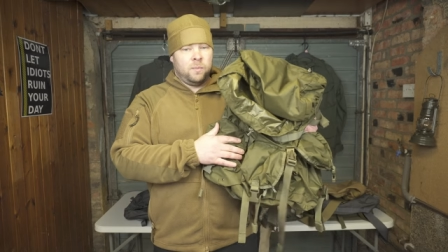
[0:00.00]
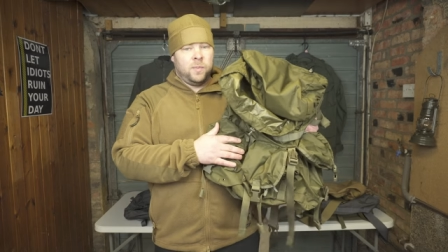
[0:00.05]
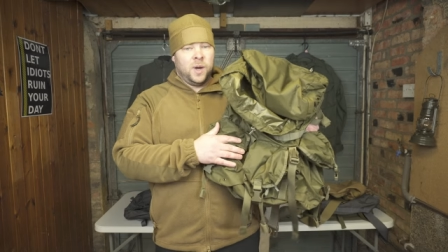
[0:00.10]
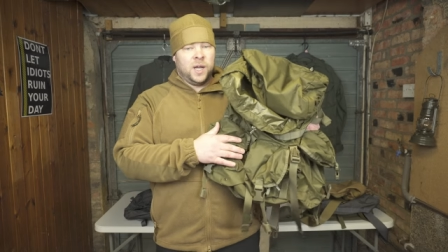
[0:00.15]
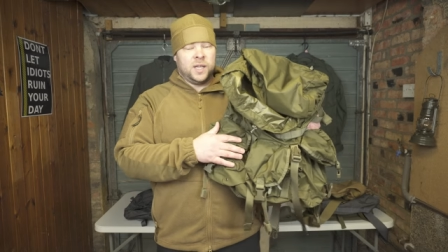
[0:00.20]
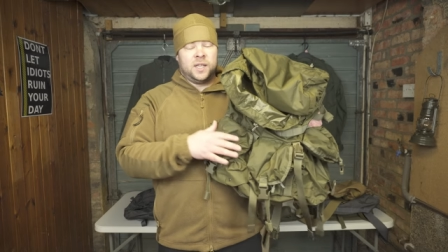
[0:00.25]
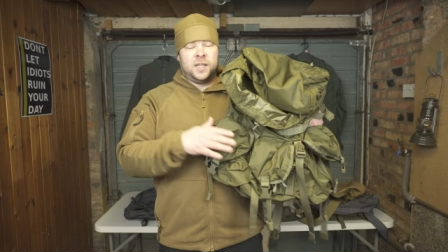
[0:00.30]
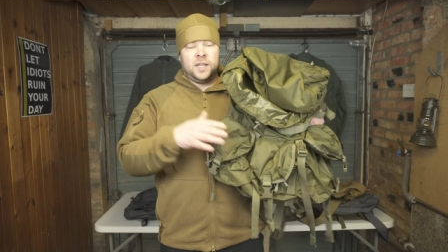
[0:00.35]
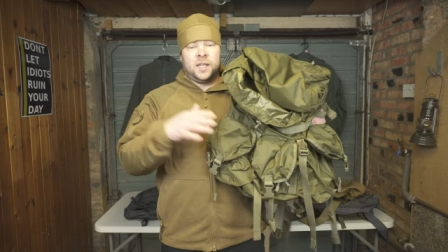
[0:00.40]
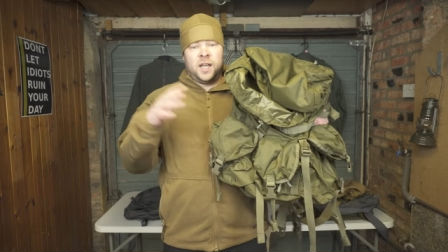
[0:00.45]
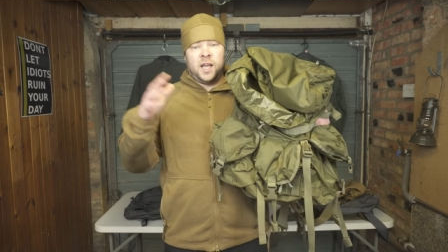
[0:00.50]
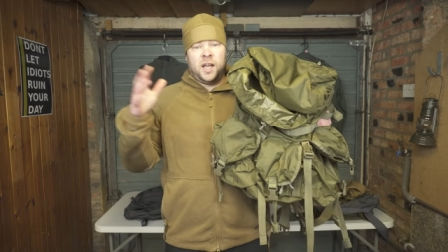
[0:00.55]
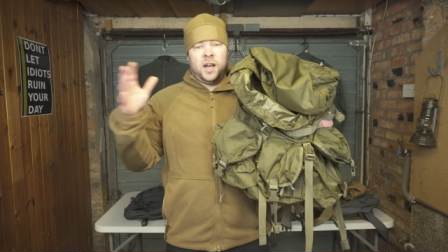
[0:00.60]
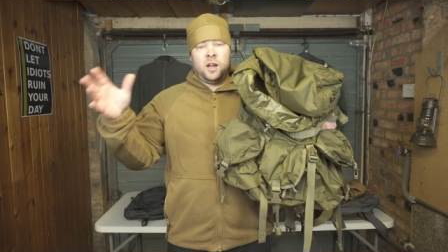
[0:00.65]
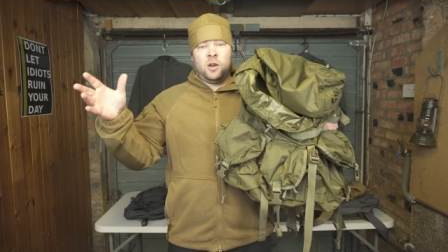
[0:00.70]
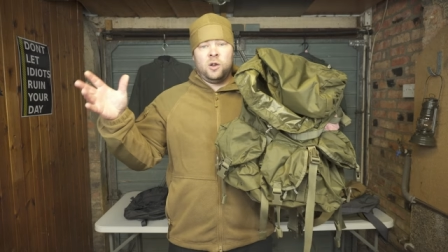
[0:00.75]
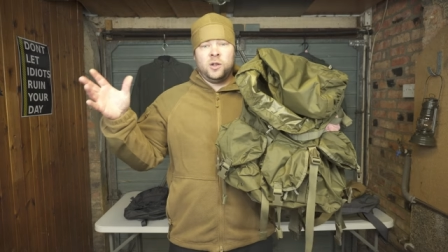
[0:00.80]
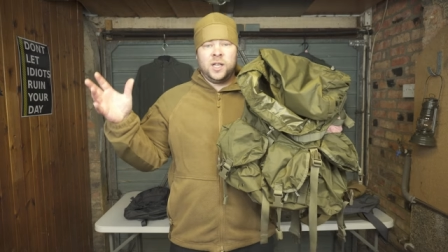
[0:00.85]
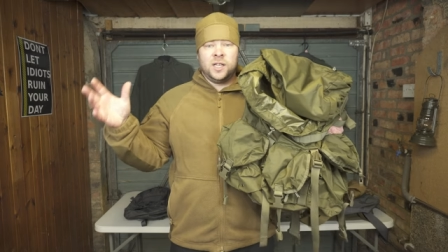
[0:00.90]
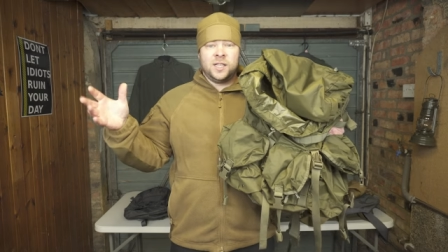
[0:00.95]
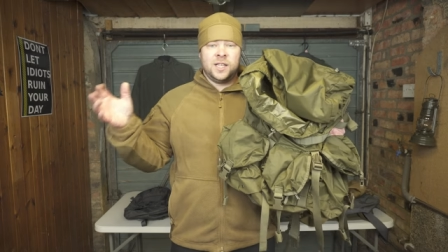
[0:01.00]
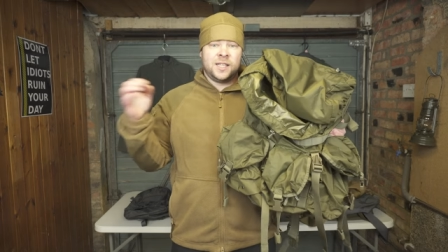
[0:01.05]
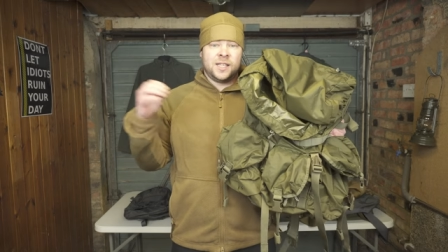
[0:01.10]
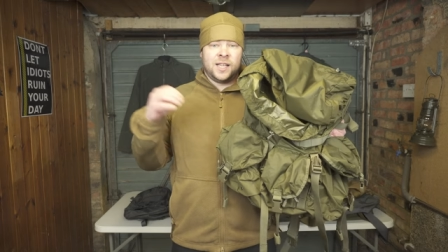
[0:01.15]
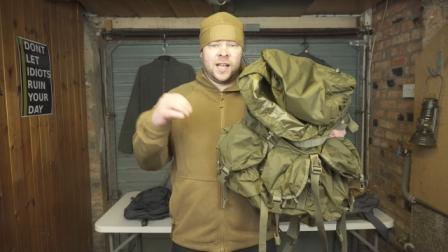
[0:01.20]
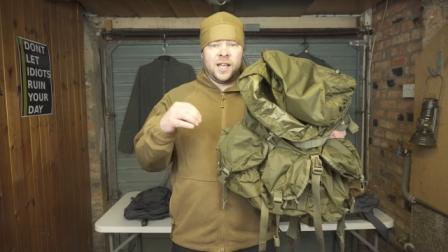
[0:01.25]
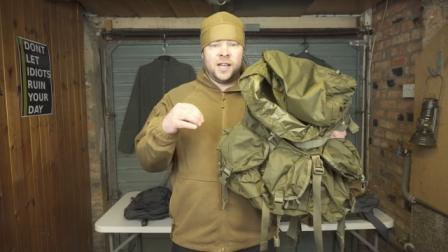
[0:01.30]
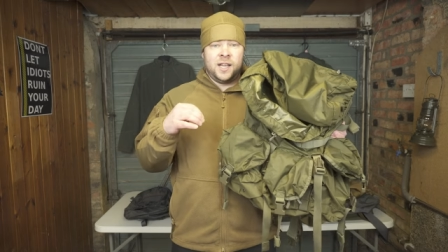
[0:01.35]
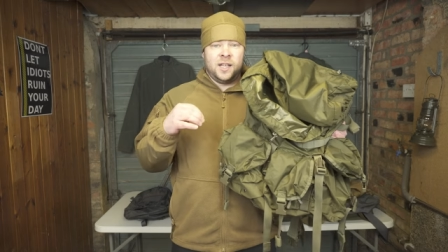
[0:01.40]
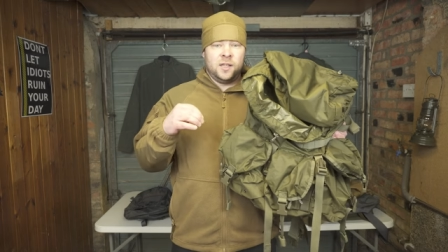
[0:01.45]
but the Helikon-Tex
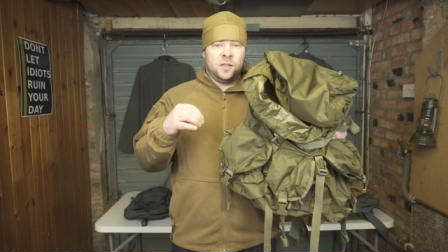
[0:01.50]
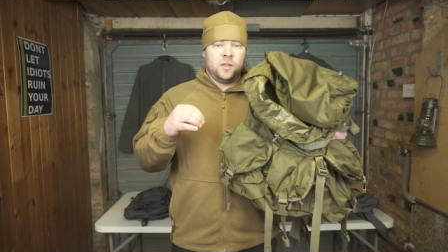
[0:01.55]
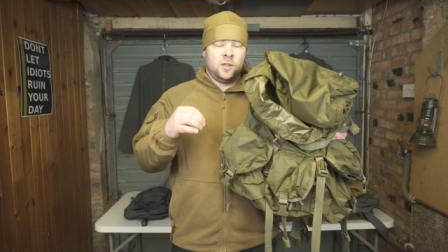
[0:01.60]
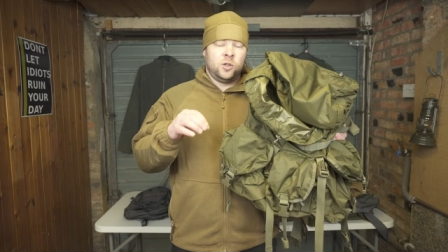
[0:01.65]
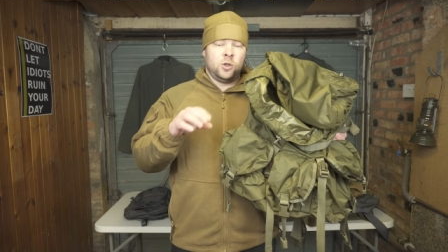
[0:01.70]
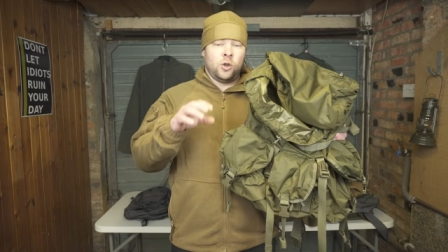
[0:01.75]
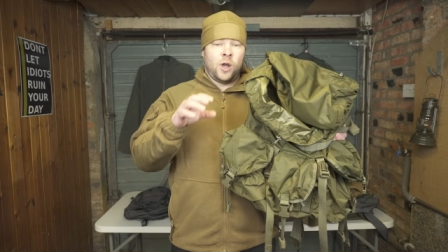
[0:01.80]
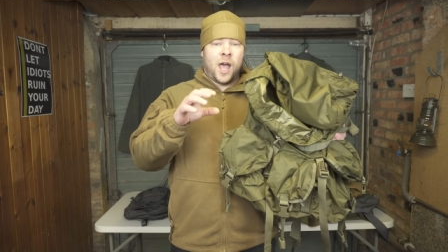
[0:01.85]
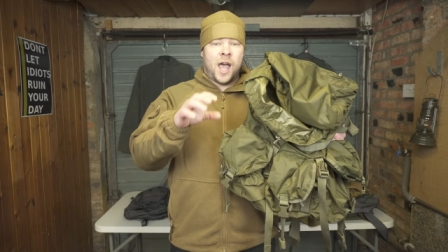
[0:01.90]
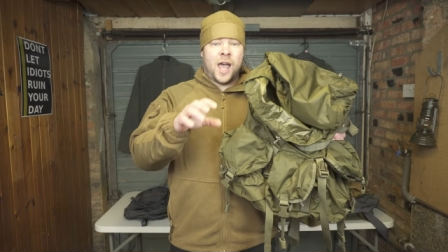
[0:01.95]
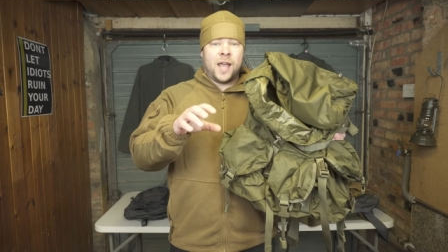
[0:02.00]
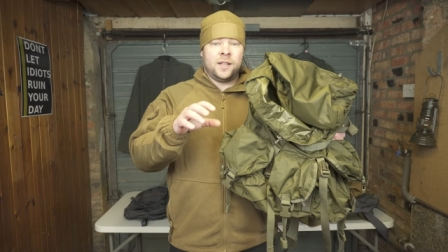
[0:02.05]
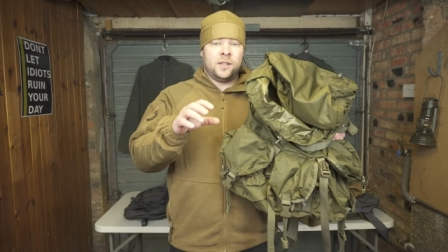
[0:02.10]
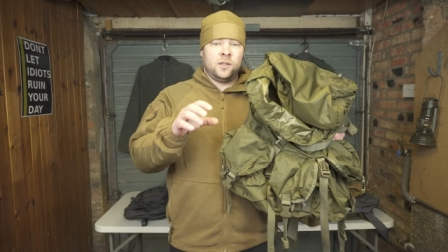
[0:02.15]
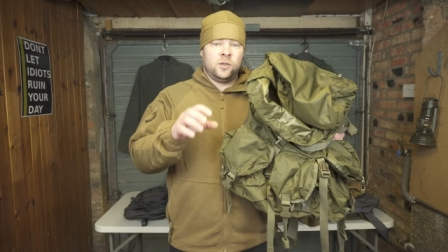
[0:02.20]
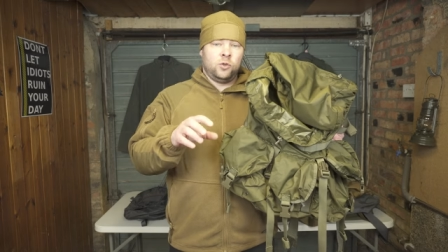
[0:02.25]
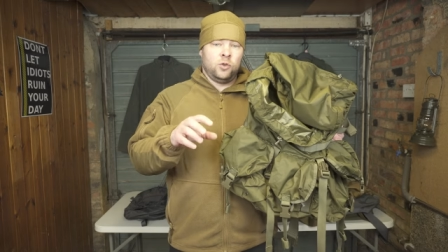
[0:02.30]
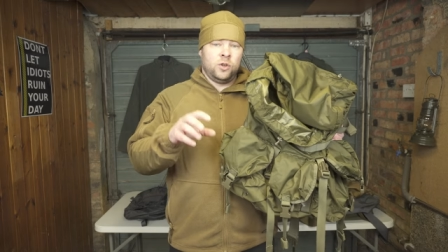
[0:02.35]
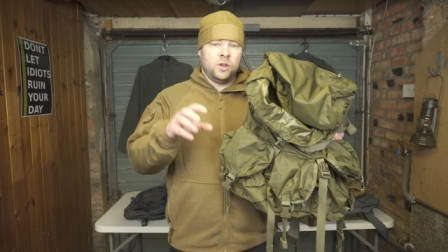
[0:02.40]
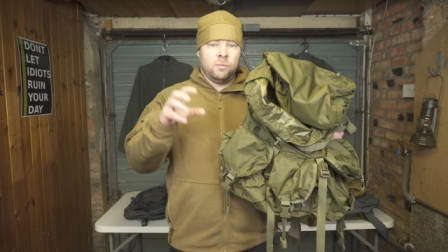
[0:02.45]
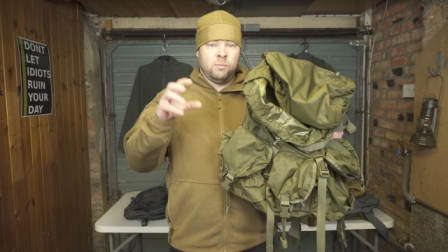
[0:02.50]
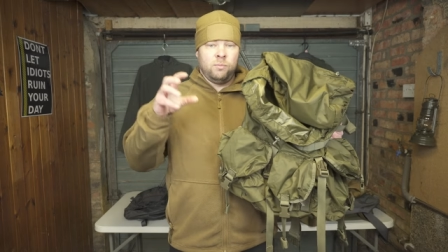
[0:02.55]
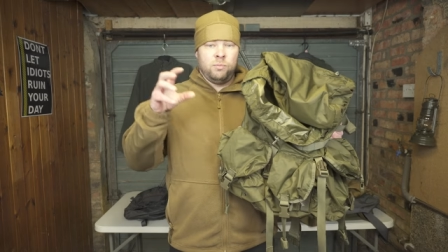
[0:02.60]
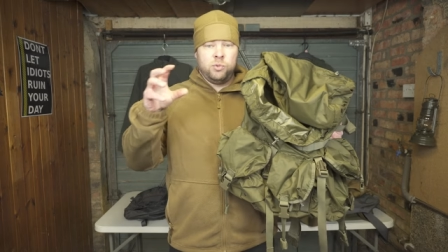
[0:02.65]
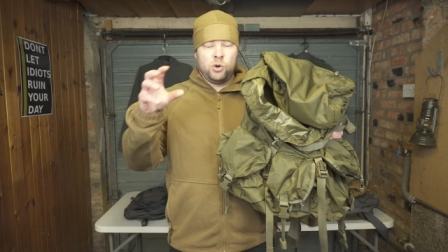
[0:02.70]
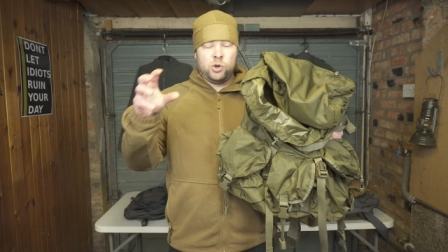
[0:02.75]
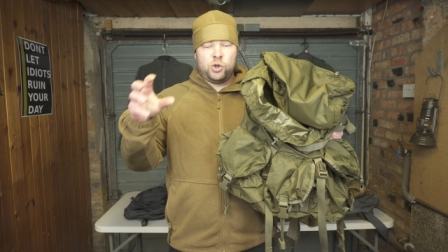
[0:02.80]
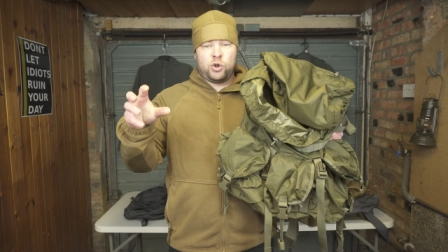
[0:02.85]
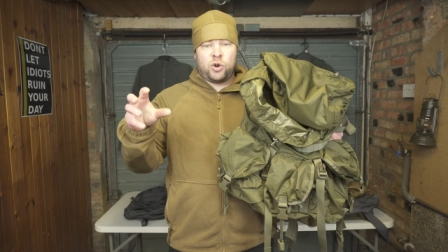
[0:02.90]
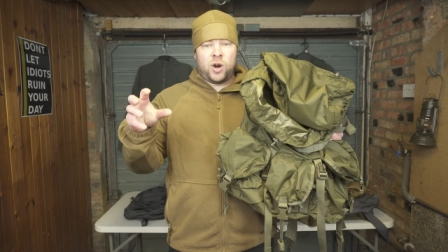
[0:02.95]
decided to add to the
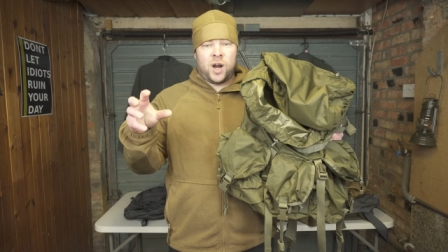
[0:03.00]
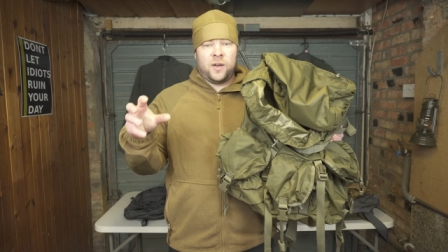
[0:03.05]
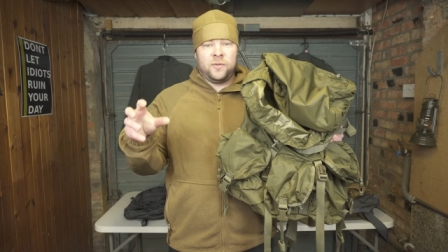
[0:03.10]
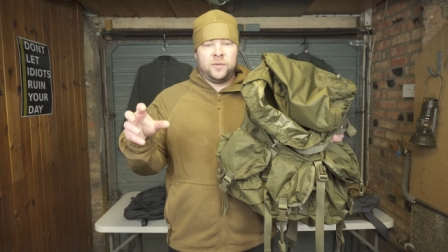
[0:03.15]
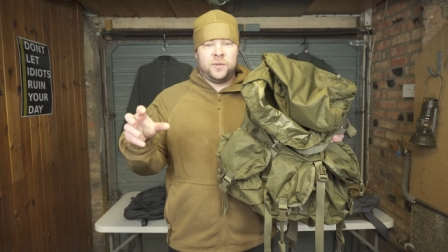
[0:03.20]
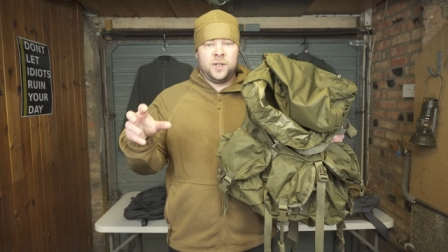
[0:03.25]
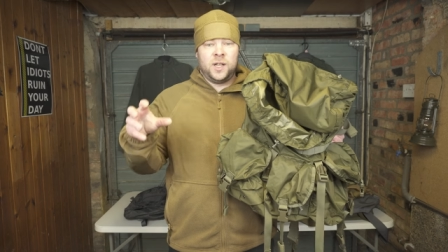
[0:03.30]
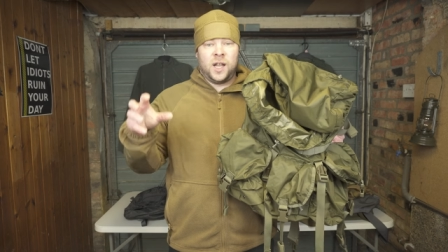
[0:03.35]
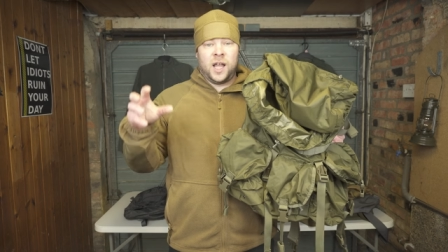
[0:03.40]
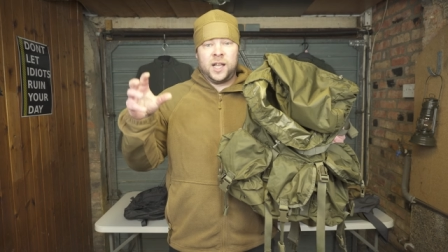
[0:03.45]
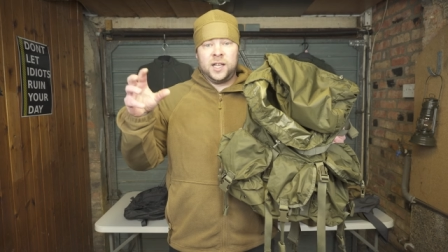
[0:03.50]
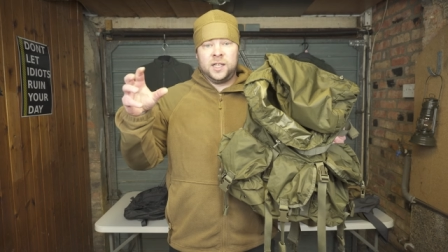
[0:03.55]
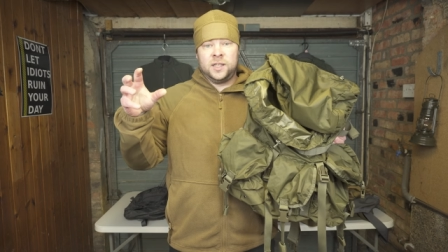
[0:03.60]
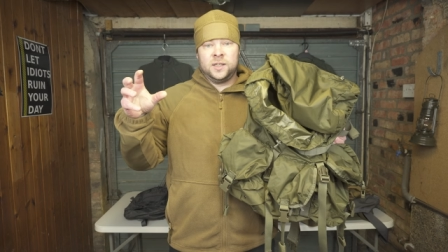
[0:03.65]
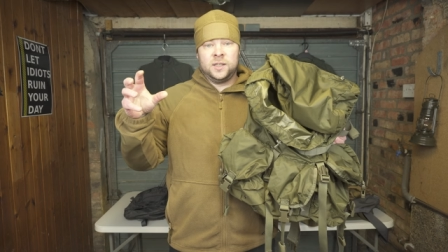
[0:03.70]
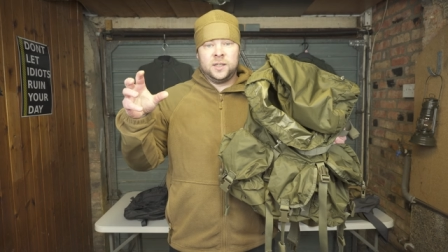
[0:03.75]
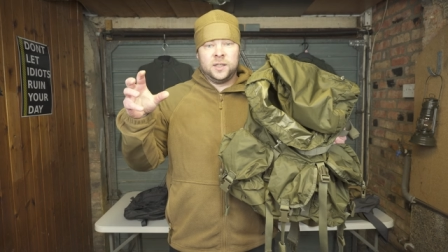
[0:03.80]
Bushcraft line,